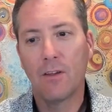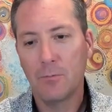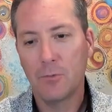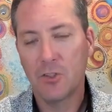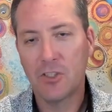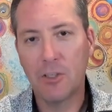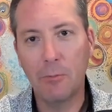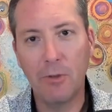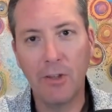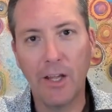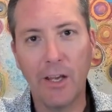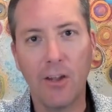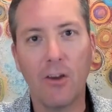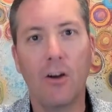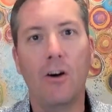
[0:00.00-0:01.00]

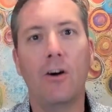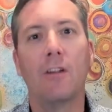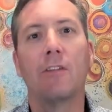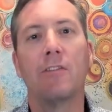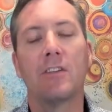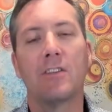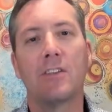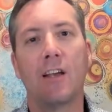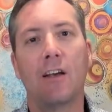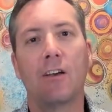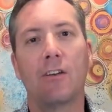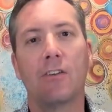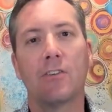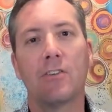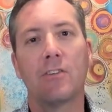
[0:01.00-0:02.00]
stimulating all of the
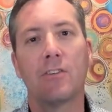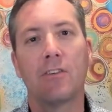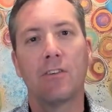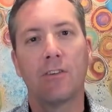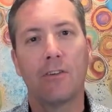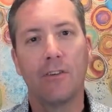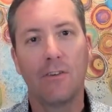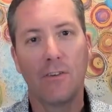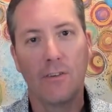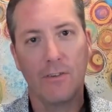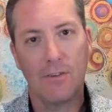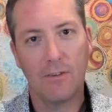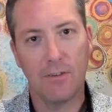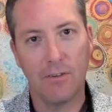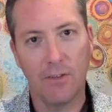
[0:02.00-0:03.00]
cells
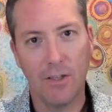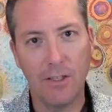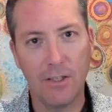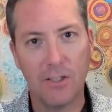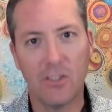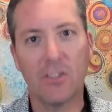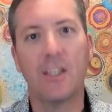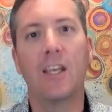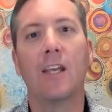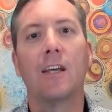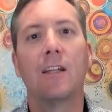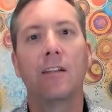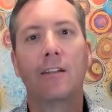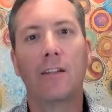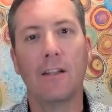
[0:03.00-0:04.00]
in the
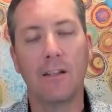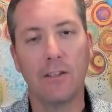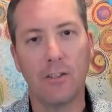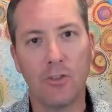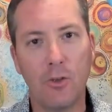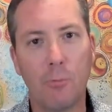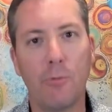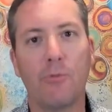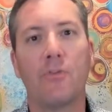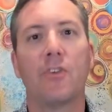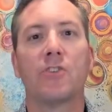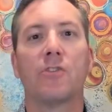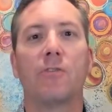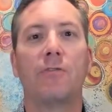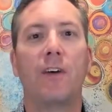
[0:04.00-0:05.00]
skin, in the
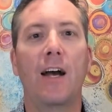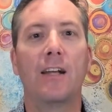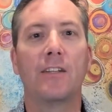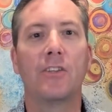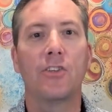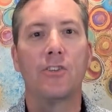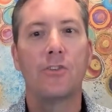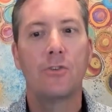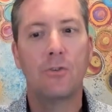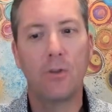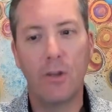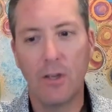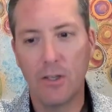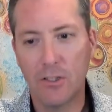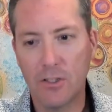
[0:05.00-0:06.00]
superficial fat tissue,
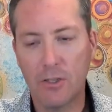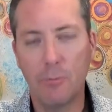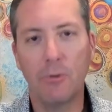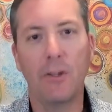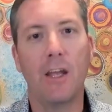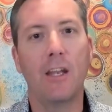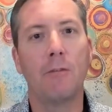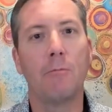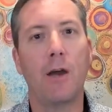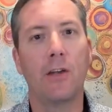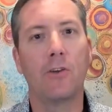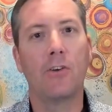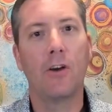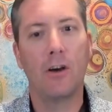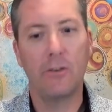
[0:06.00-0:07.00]
stimulating
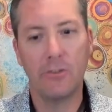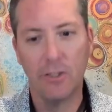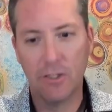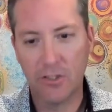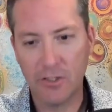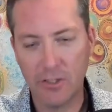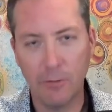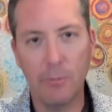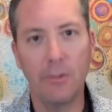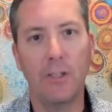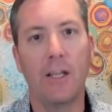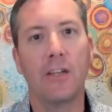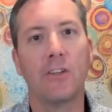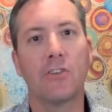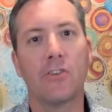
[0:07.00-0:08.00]
mitochondria,
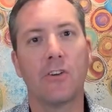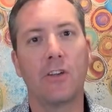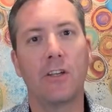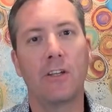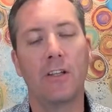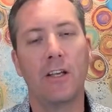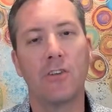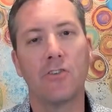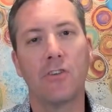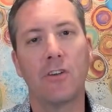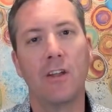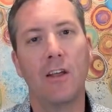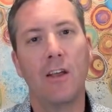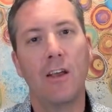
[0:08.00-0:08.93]
stimulating circulation.